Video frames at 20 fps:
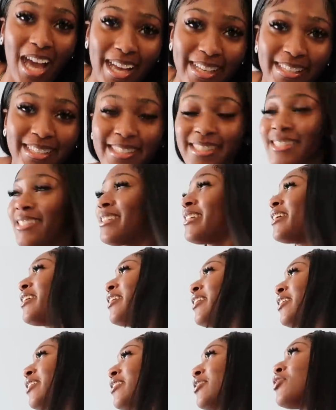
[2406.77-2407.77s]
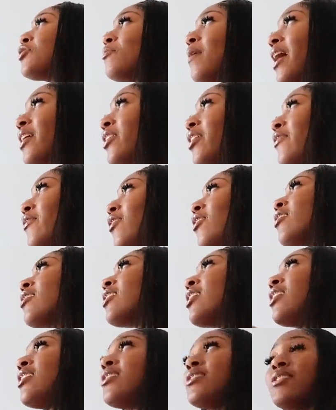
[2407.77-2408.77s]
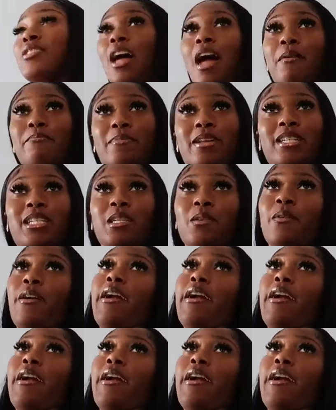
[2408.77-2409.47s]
as you might know, vlog. So I'm literally